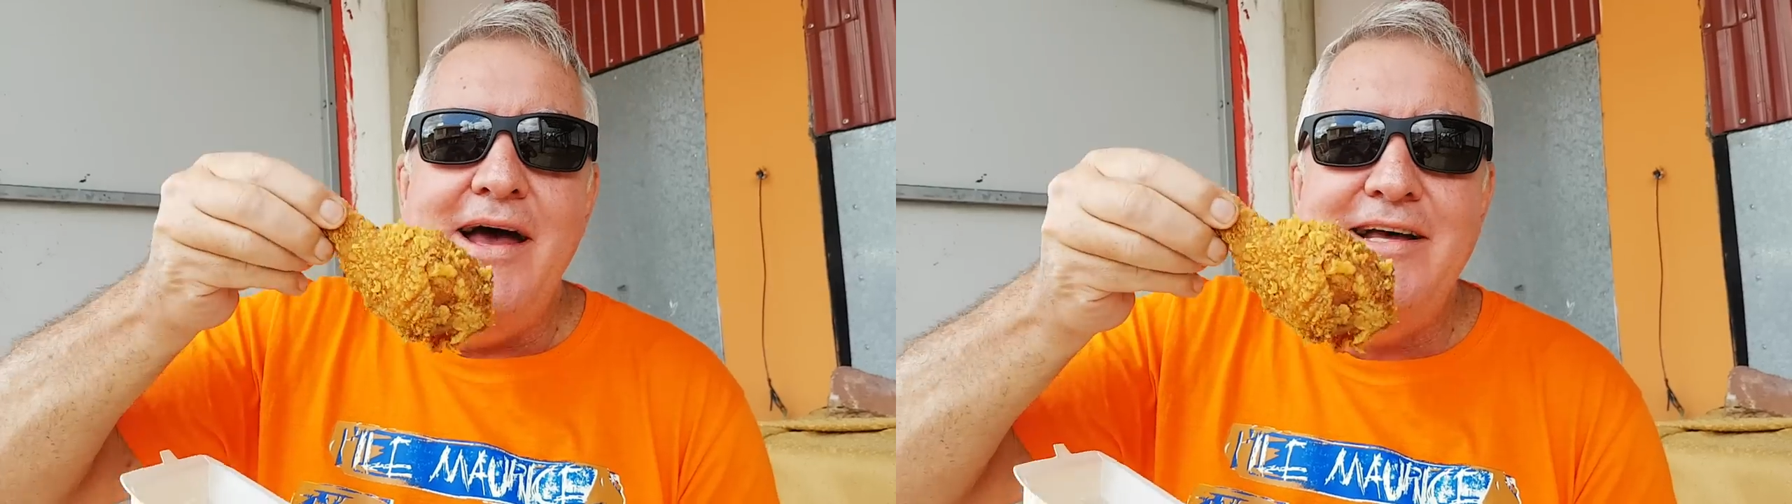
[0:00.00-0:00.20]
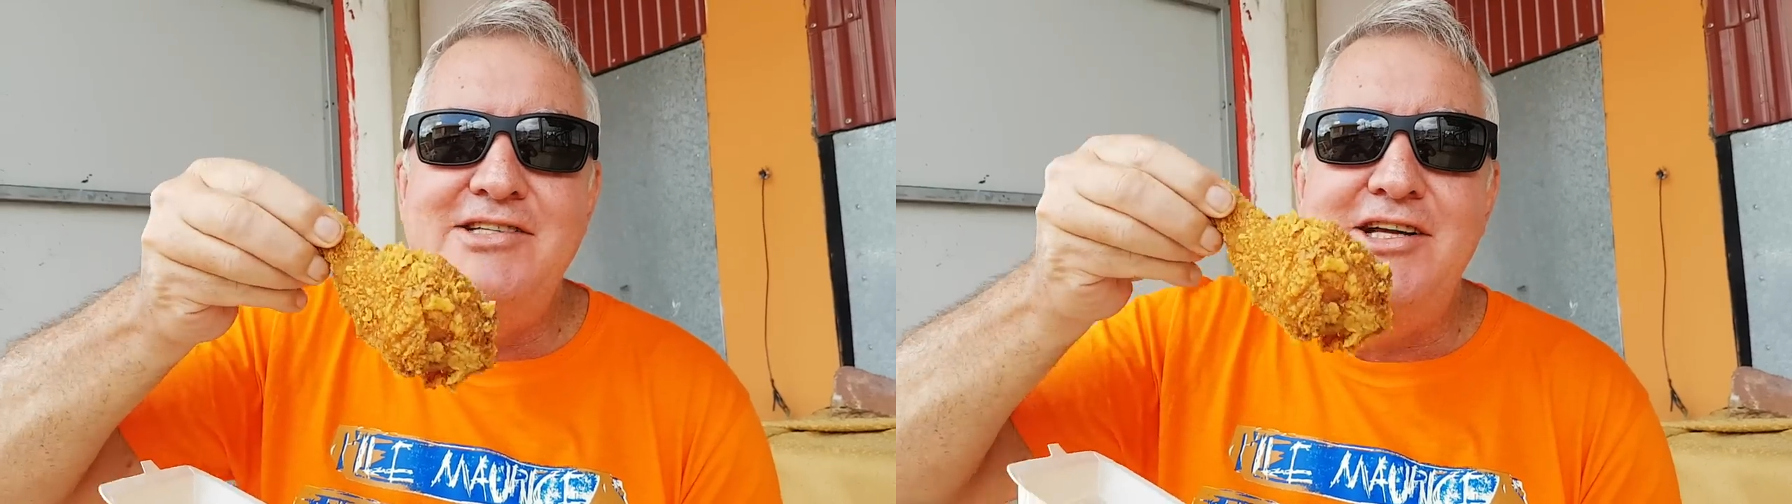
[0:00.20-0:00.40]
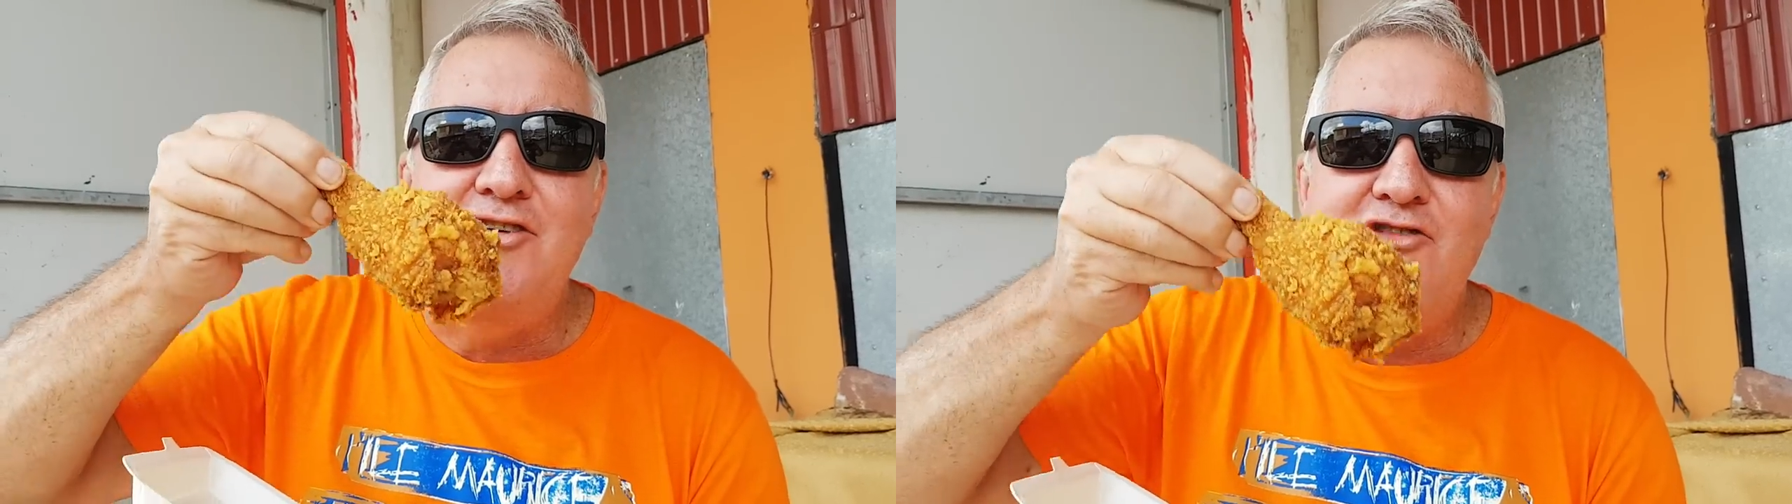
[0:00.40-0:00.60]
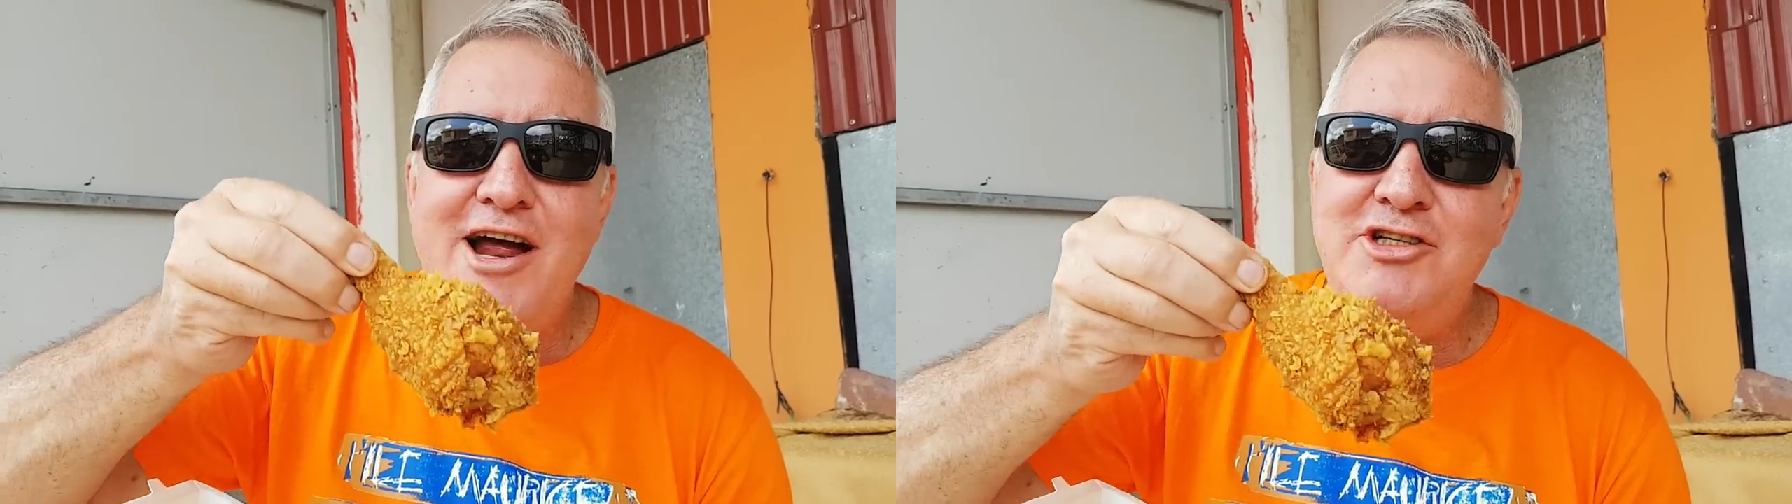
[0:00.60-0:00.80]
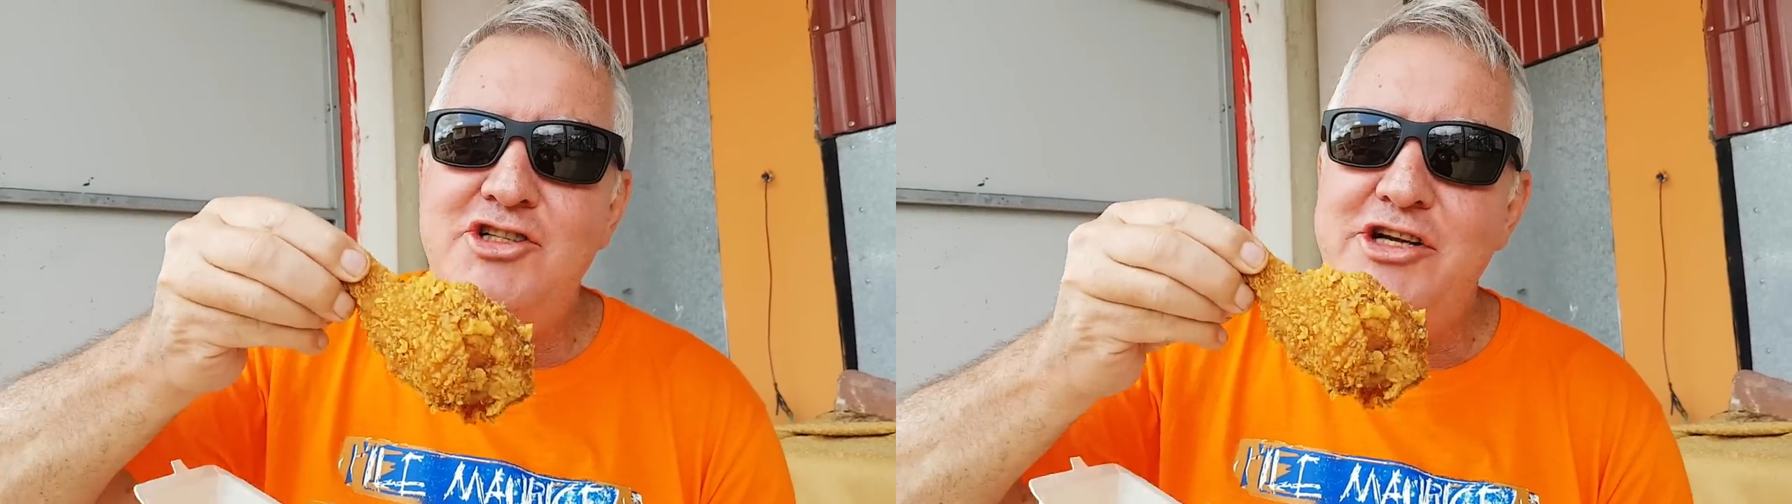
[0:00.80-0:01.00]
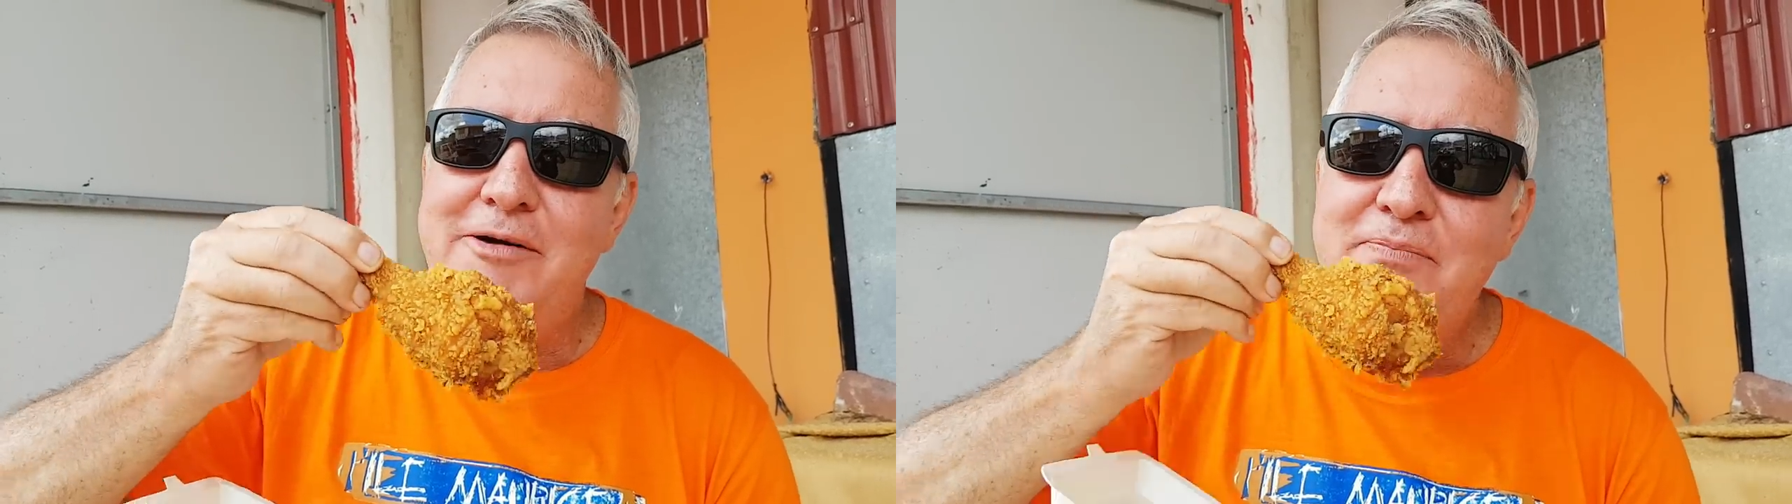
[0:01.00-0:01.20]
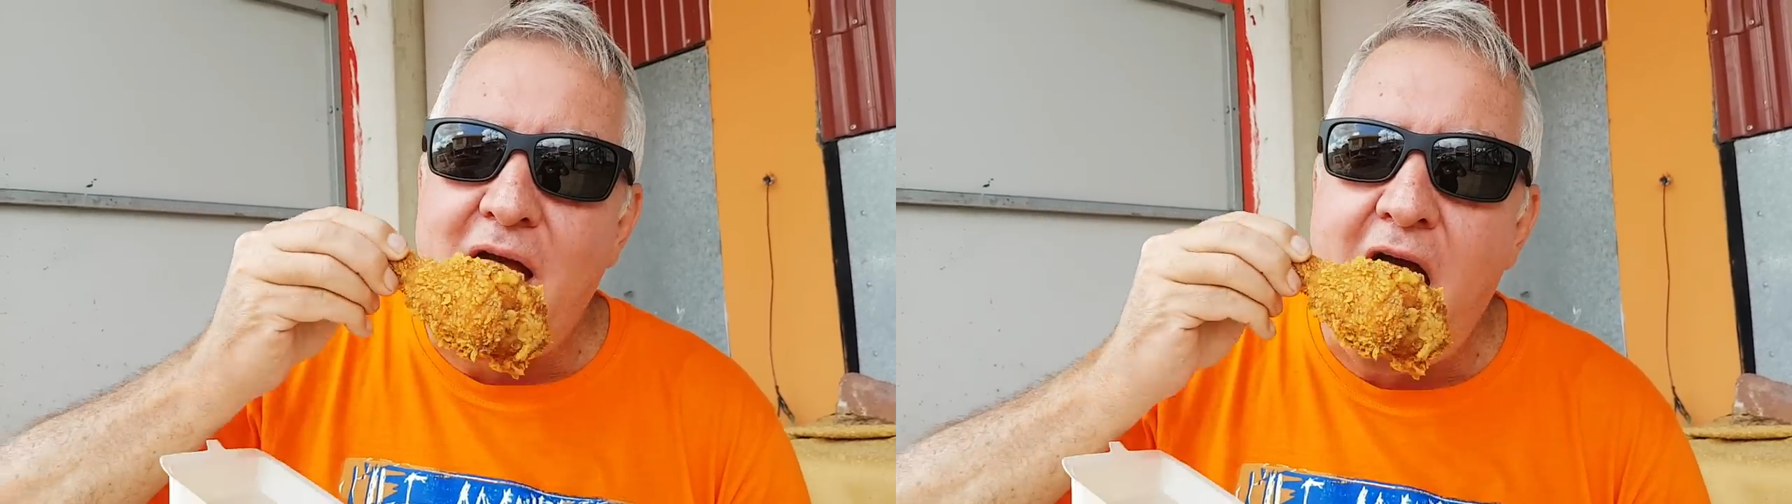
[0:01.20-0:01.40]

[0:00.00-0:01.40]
Is it crunchy?